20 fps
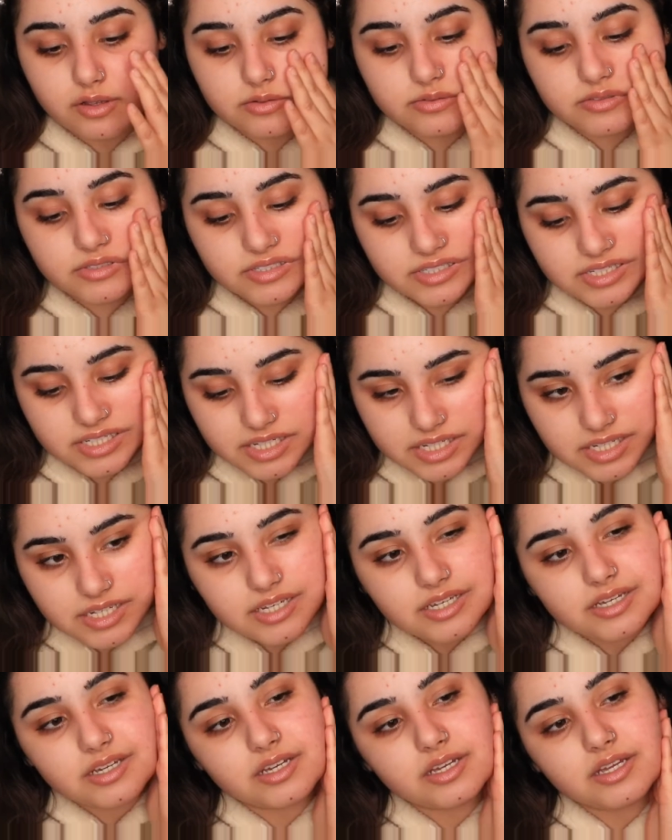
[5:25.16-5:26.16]

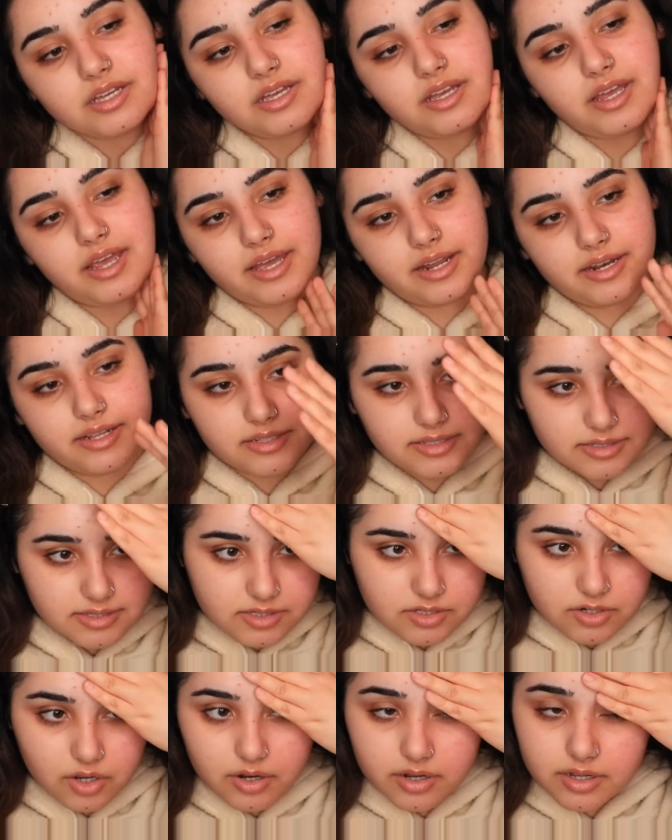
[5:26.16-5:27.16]
sticky, and it's
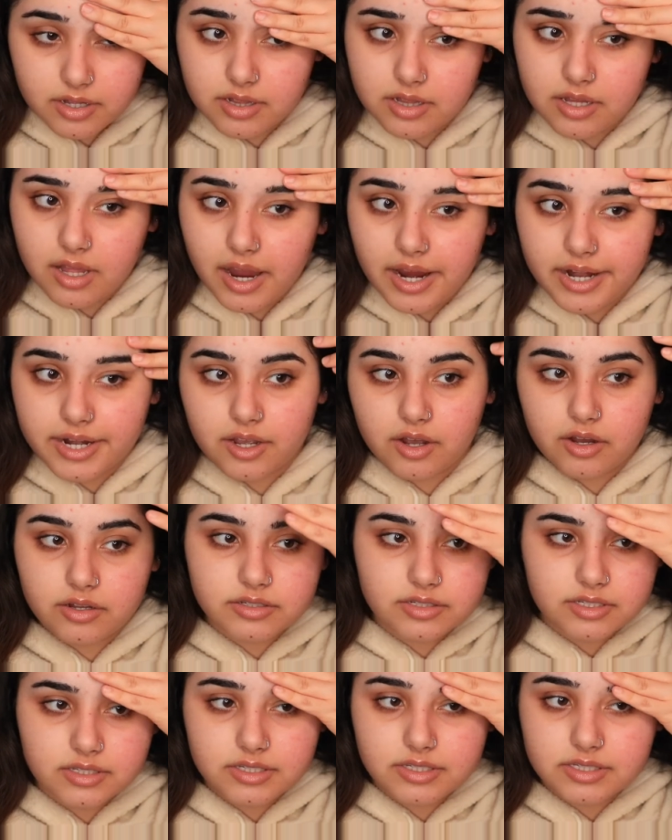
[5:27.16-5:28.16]
not gliding
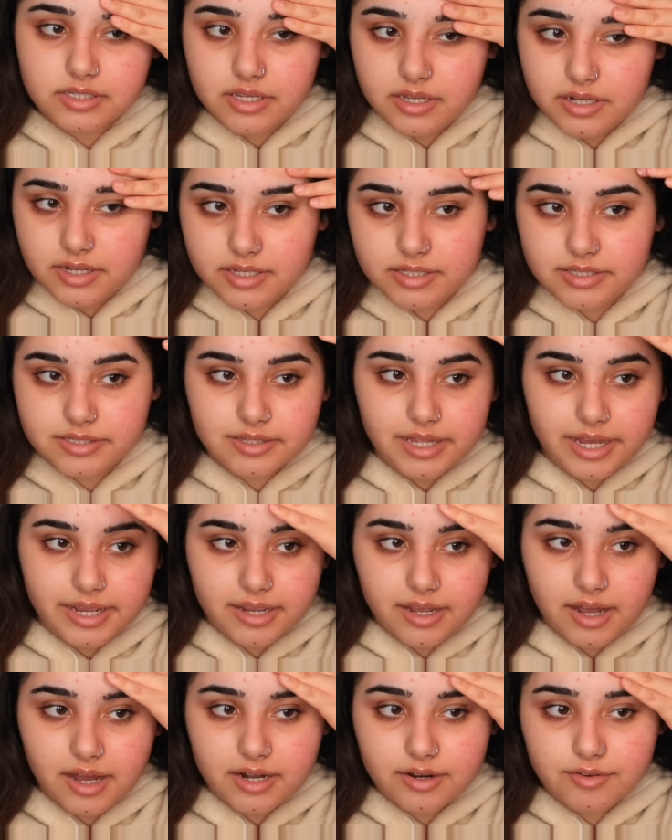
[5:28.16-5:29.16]
onto the skin. It's like
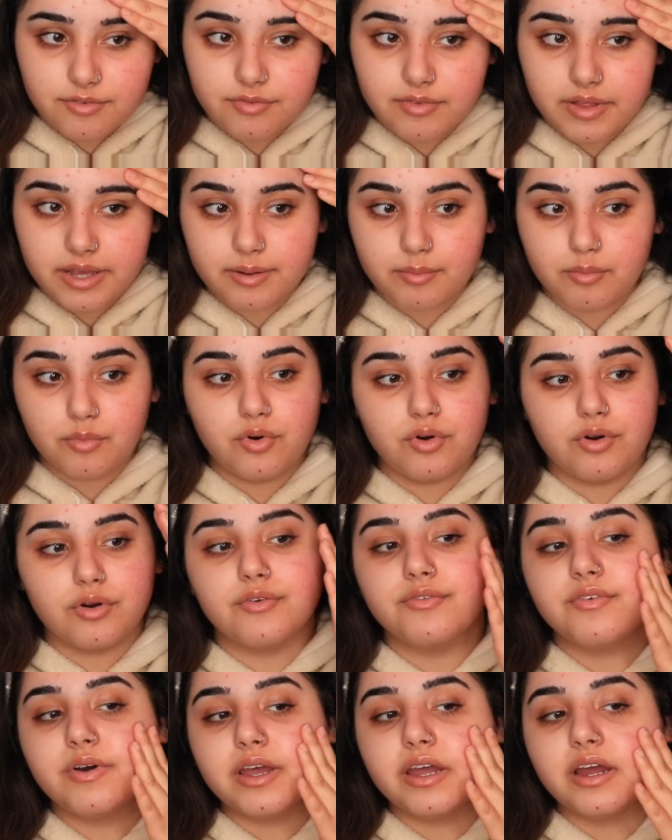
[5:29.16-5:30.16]
kind of like more
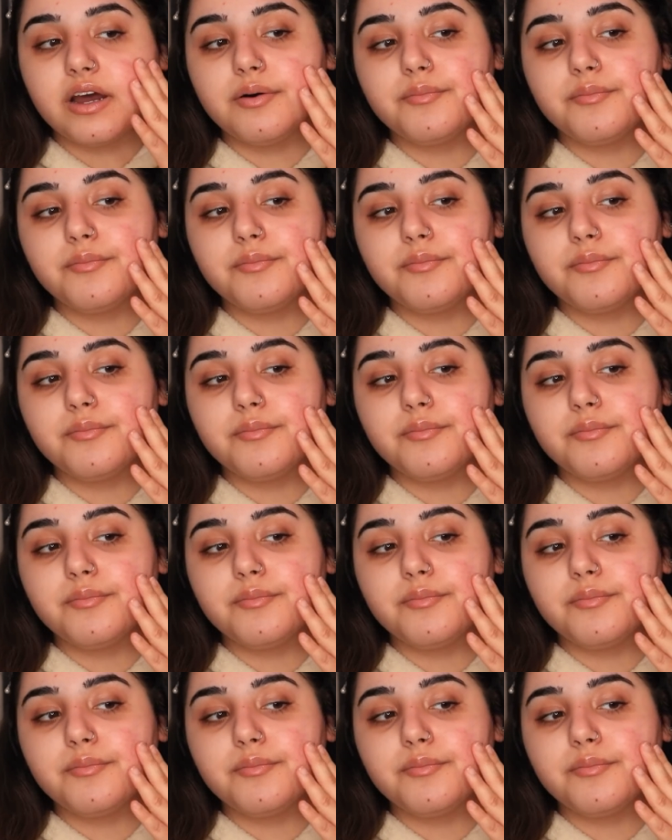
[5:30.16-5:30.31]
of a,